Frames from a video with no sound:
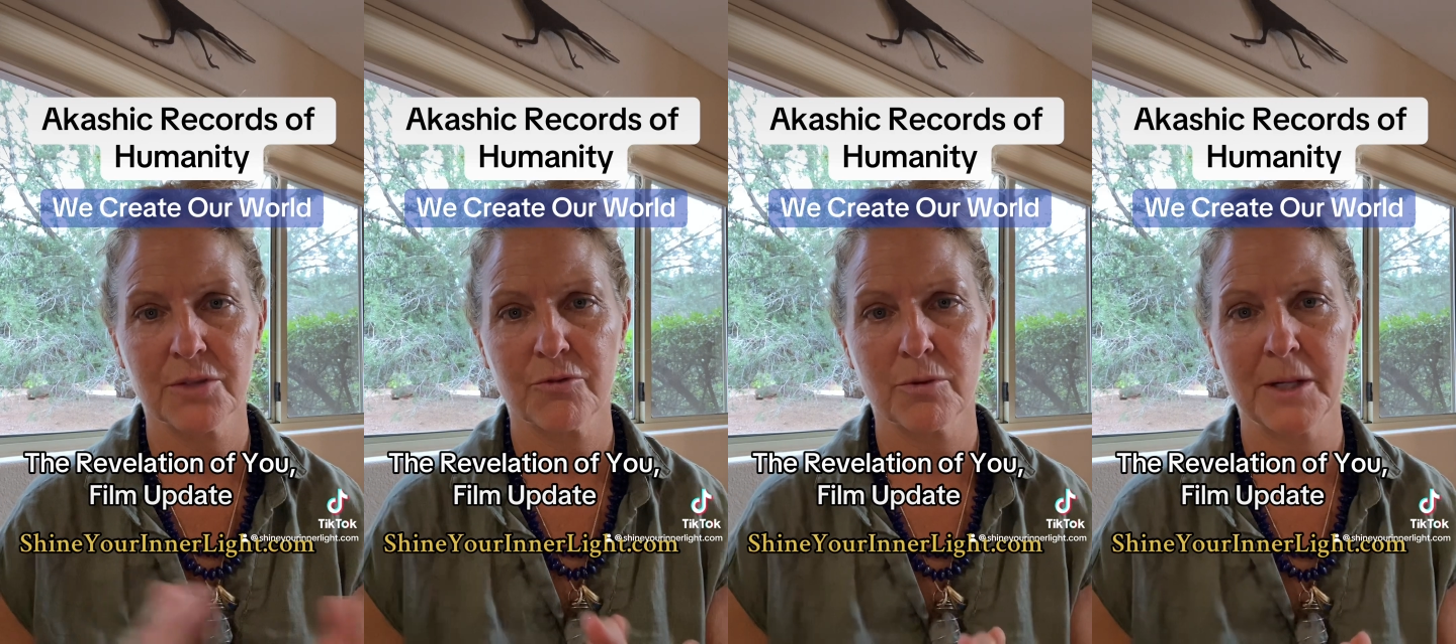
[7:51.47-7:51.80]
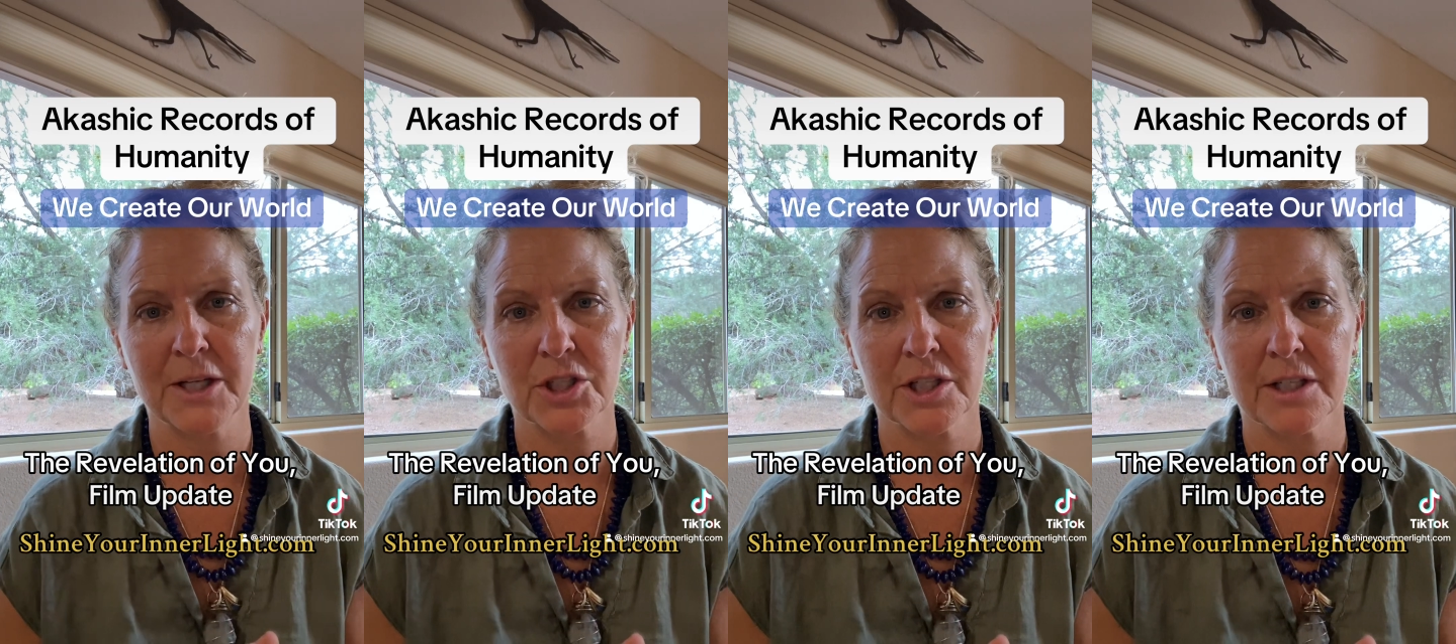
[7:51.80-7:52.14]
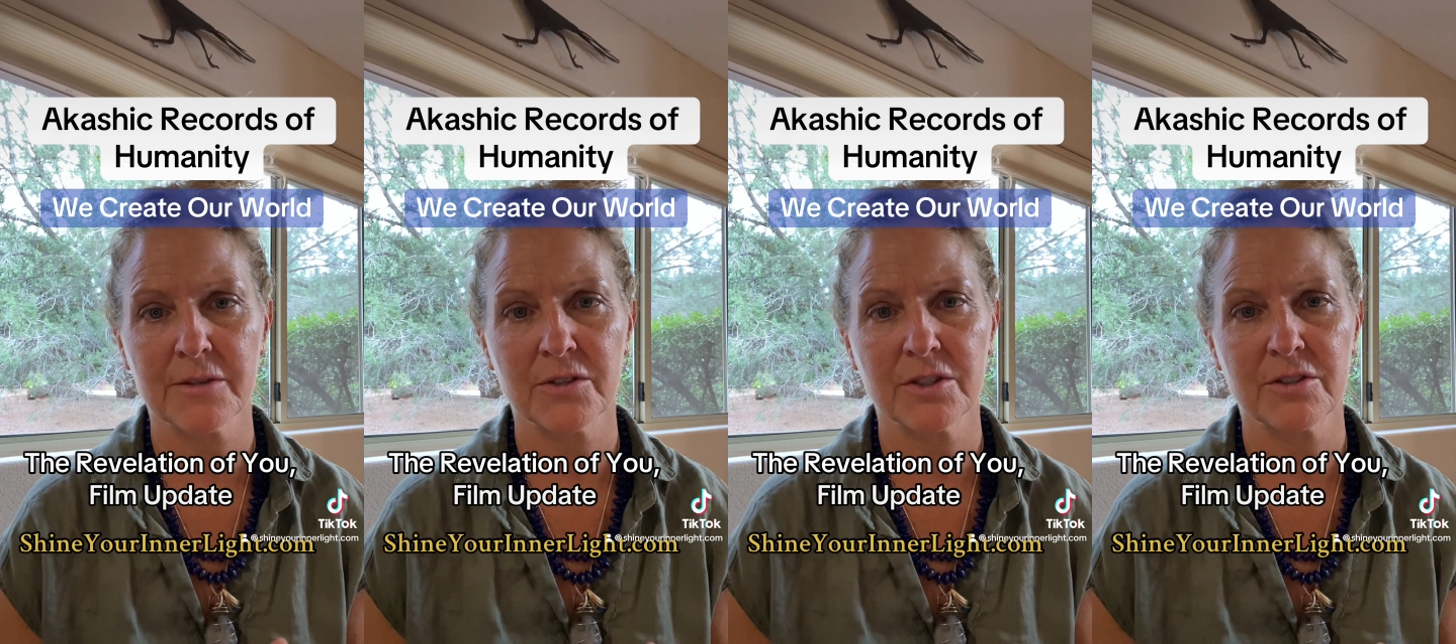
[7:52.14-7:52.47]
information
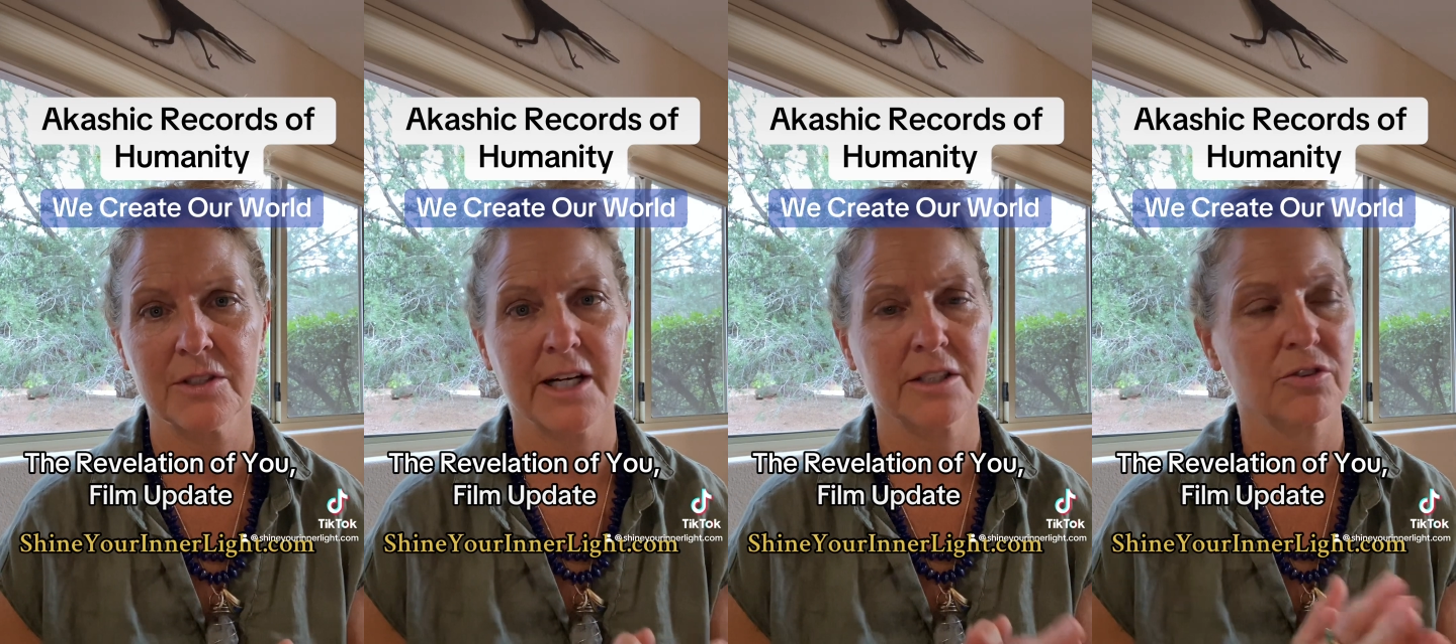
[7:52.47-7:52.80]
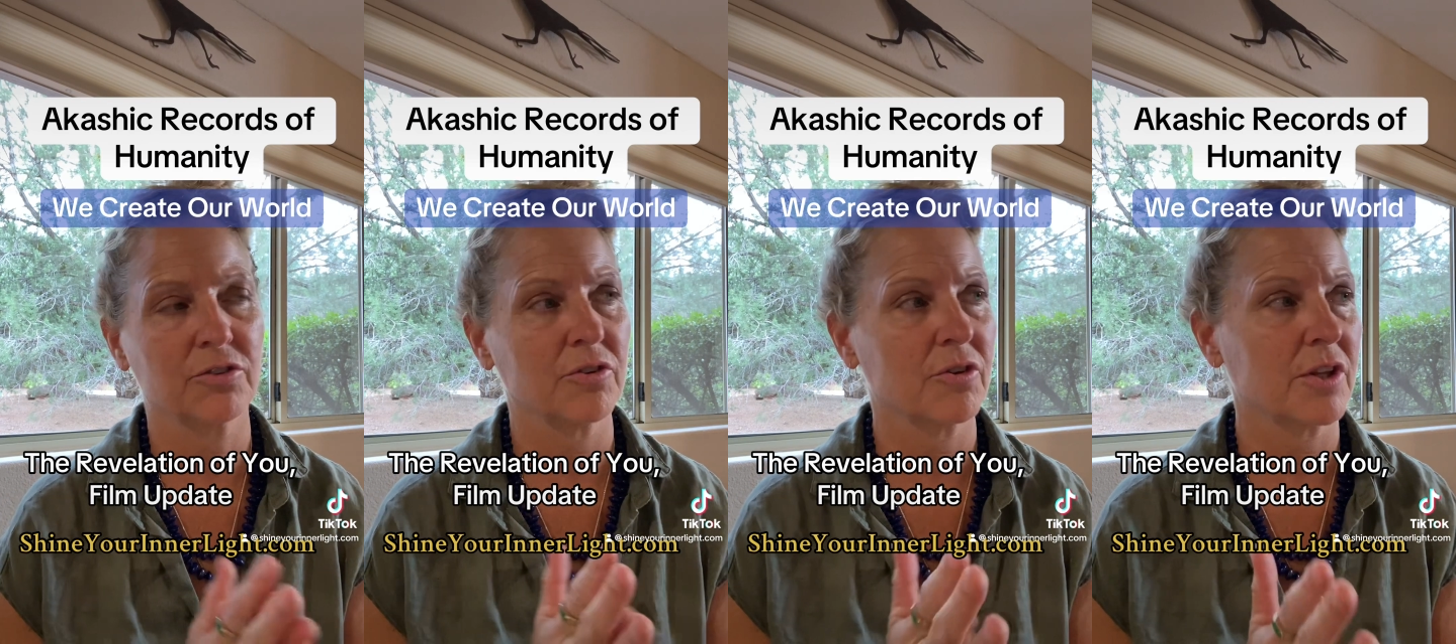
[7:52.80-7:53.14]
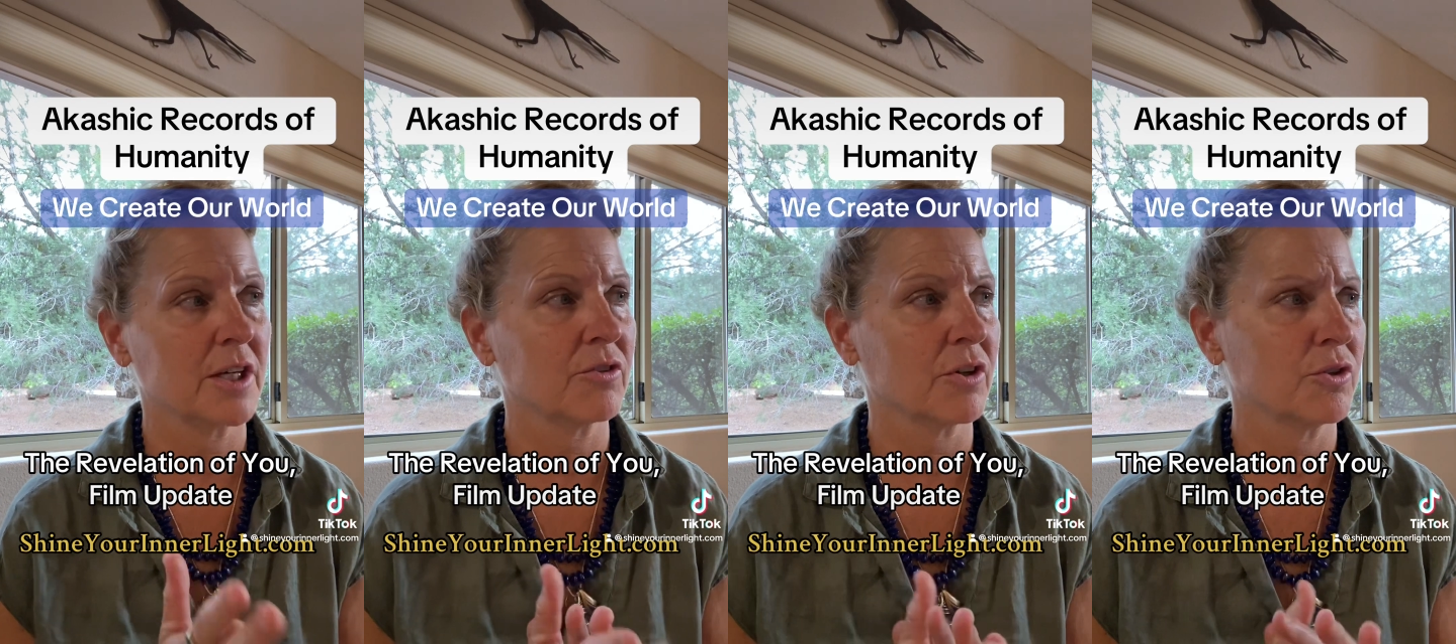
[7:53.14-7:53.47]
given to doctors and
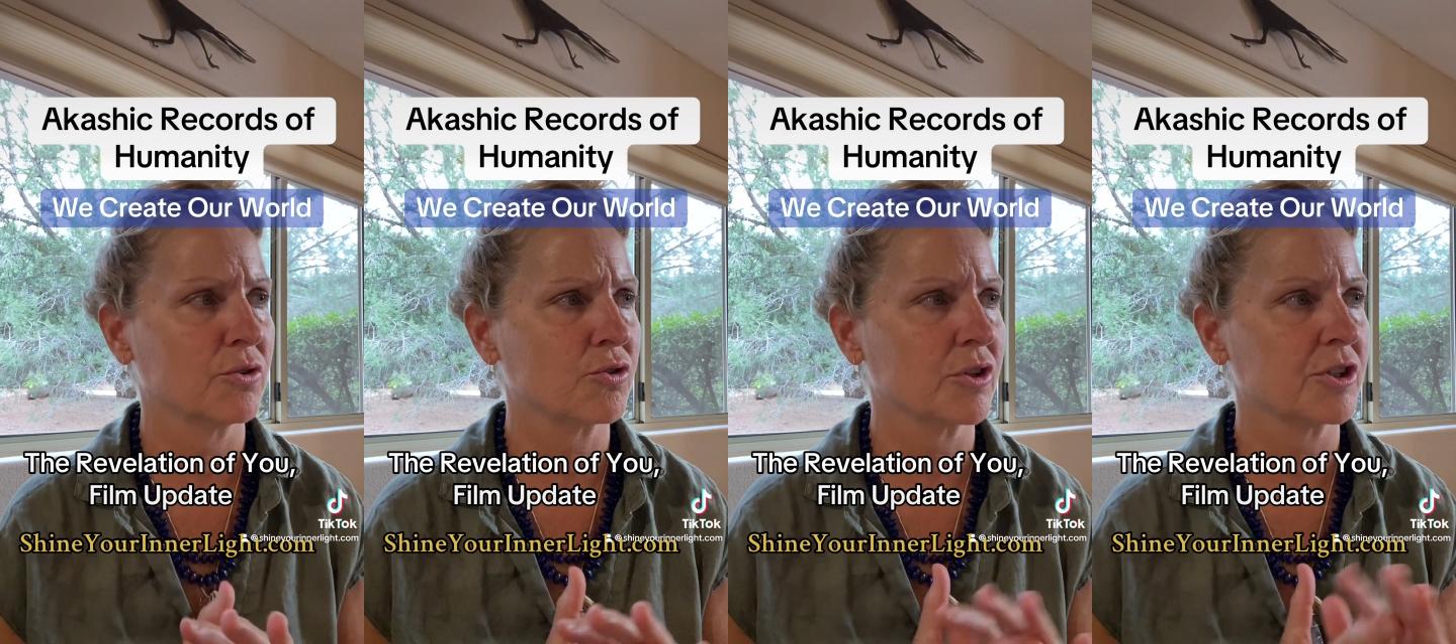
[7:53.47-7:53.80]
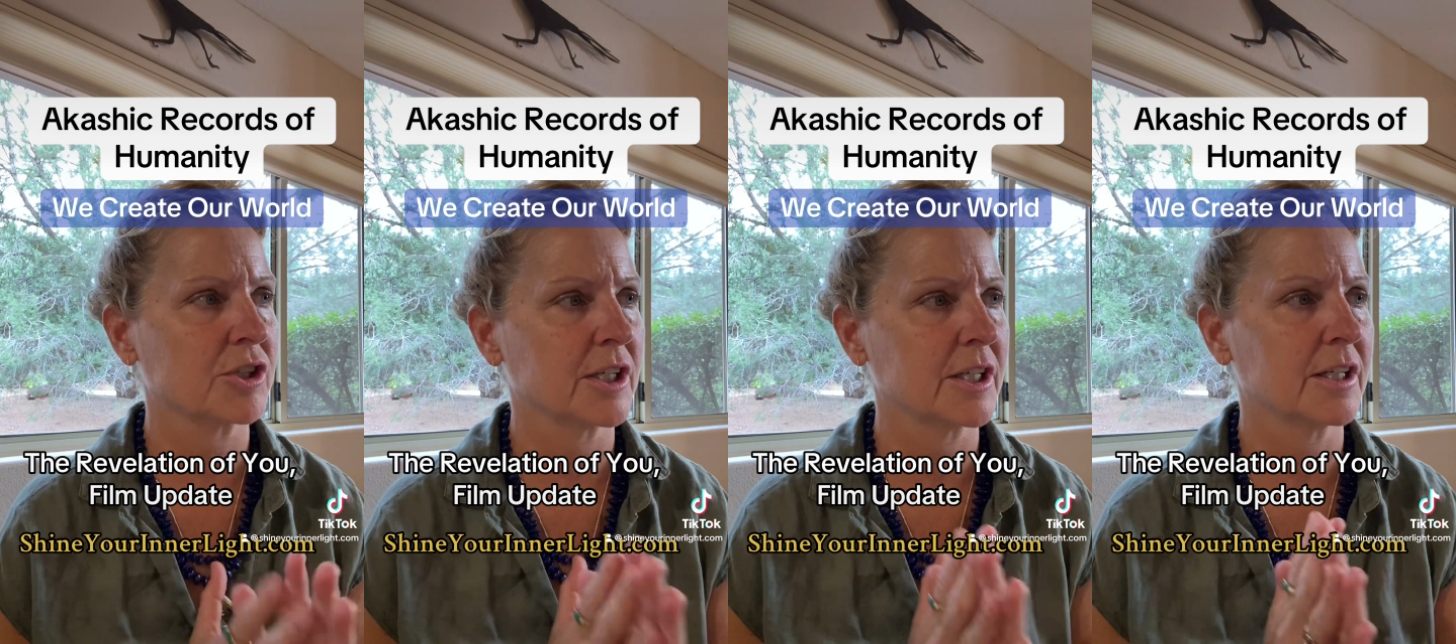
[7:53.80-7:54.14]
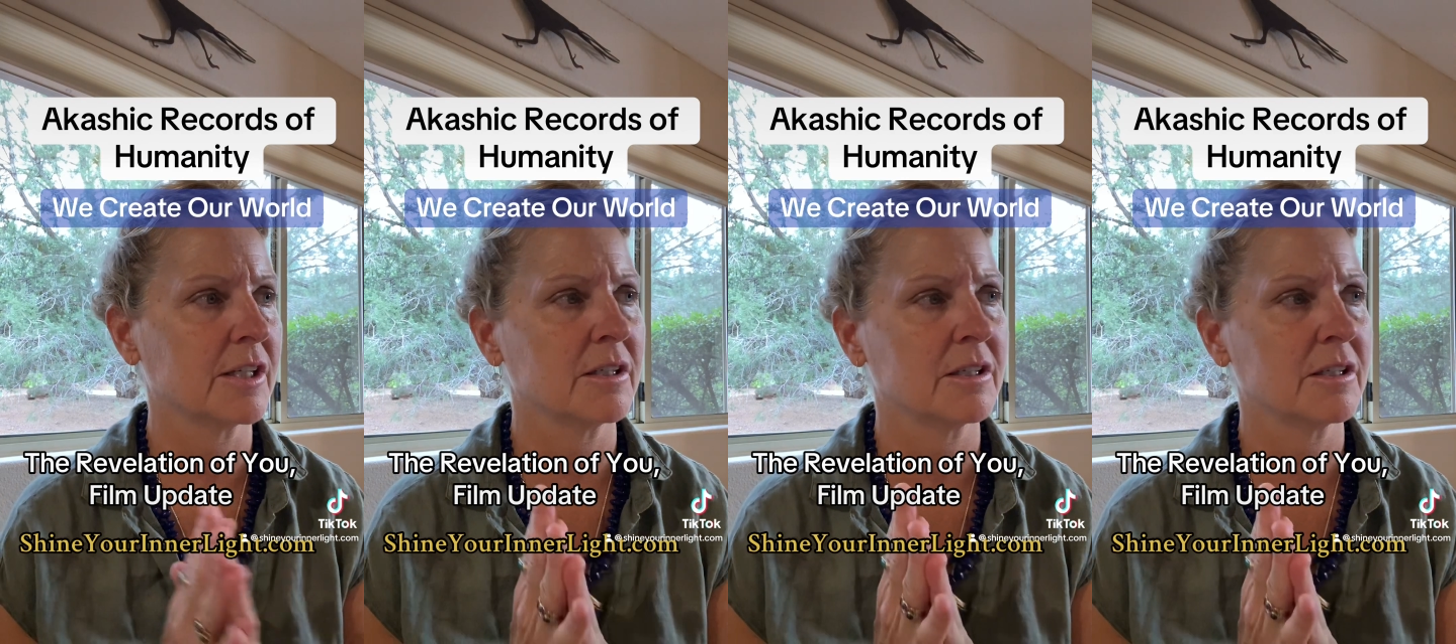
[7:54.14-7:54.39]
things on nutrition